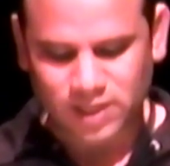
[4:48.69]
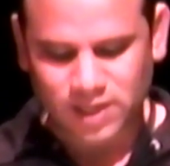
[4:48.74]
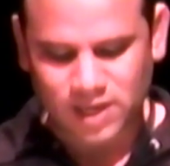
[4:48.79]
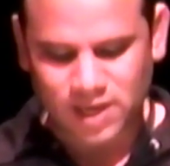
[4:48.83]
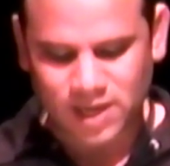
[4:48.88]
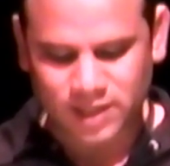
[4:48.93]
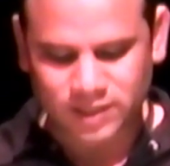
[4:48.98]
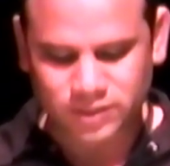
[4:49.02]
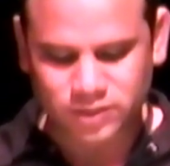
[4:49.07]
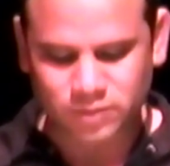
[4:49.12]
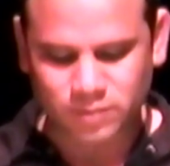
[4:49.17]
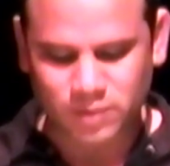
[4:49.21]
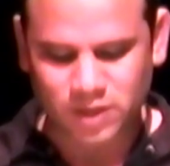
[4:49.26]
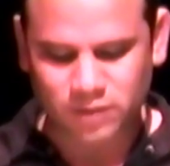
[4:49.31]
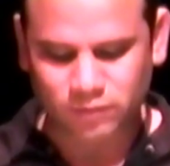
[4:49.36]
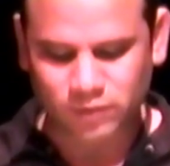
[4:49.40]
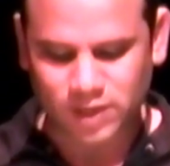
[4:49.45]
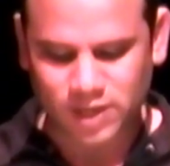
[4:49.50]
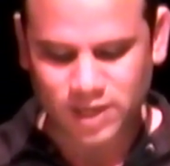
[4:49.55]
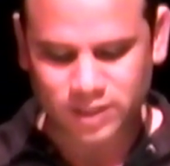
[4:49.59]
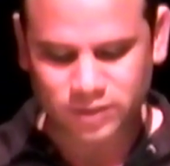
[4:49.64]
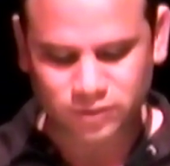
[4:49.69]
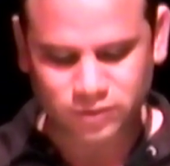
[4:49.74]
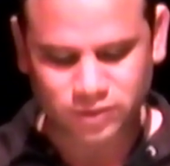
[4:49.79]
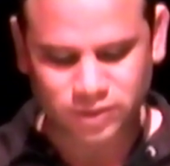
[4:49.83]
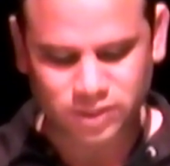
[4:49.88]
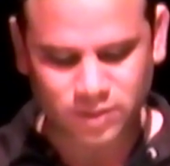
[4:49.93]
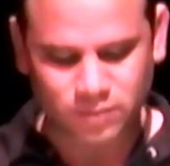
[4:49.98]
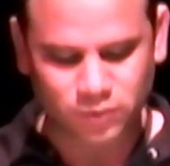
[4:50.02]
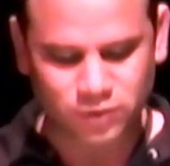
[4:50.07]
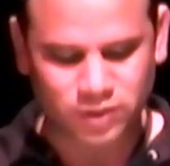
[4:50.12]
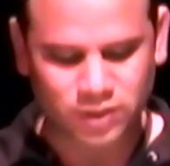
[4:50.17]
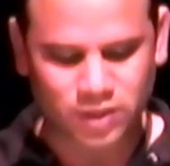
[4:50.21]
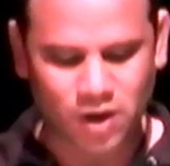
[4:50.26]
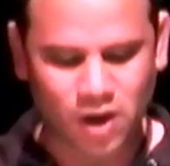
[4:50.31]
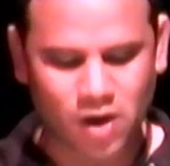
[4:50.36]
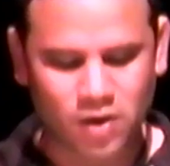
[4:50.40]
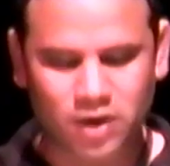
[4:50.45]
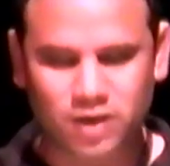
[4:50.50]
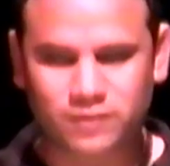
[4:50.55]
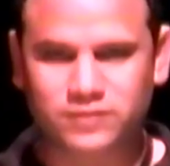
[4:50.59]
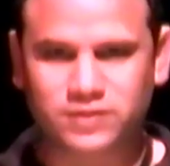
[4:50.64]
led to my relationship with the
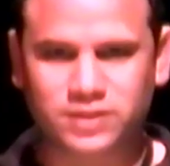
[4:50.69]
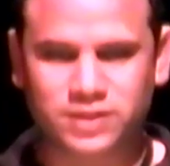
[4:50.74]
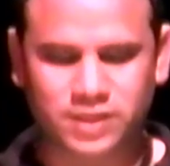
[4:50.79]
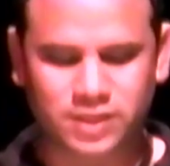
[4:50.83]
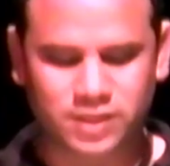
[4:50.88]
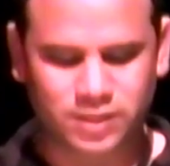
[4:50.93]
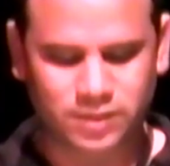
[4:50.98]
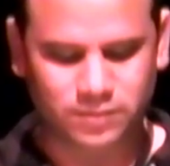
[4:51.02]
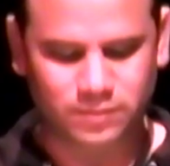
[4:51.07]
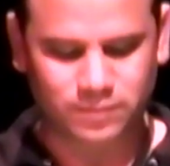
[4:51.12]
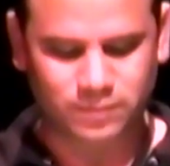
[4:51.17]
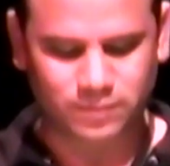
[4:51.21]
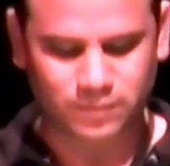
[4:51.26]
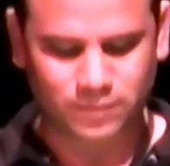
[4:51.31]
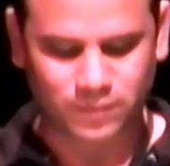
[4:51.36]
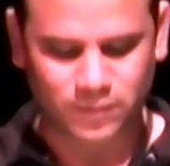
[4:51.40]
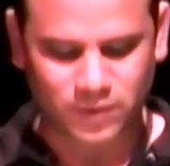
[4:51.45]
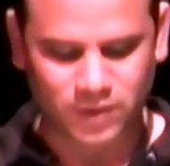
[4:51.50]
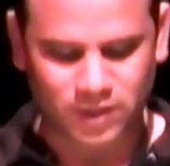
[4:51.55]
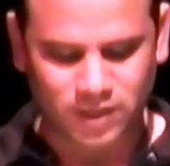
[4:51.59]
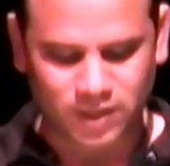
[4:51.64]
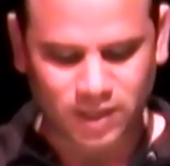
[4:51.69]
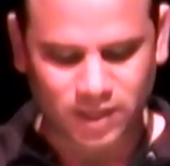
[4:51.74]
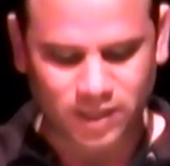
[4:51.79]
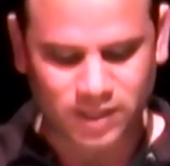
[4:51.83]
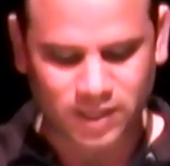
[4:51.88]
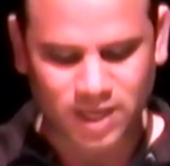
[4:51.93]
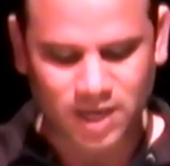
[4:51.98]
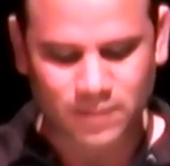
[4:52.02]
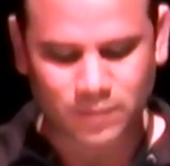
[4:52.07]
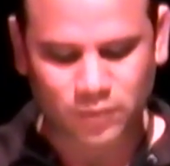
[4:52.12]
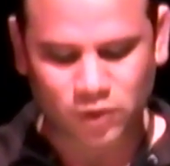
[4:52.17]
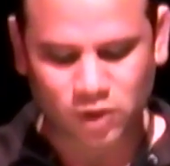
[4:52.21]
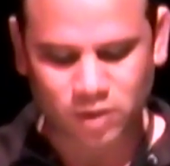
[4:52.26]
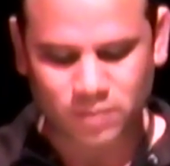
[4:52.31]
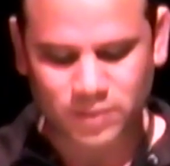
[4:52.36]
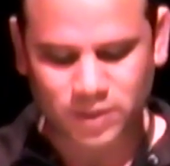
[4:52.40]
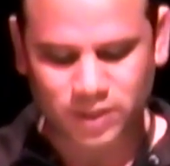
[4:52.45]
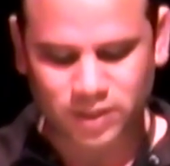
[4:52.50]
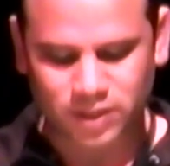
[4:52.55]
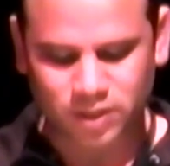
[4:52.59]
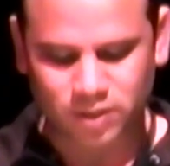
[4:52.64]
RFC, and they have
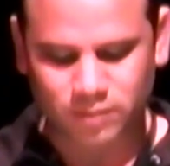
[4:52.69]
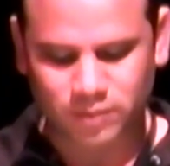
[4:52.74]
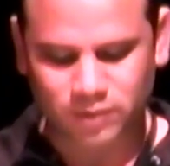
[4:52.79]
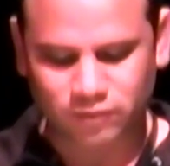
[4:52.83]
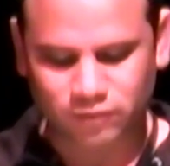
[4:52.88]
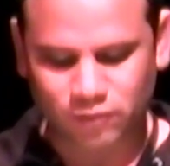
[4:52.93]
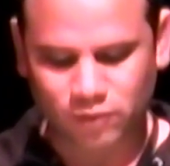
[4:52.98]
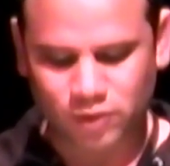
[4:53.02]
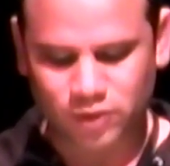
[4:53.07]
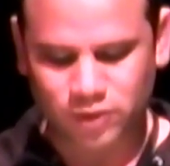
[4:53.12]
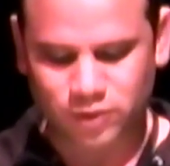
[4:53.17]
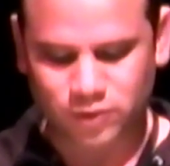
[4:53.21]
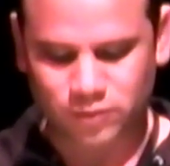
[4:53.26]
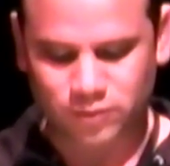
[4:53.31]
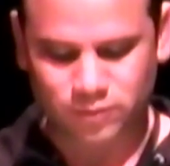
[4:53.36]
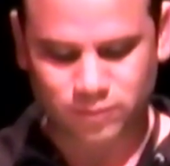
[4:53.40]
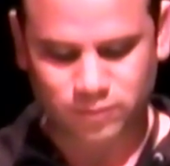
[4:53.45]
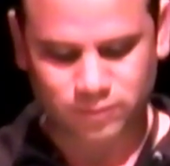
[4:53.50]
brought me here before you.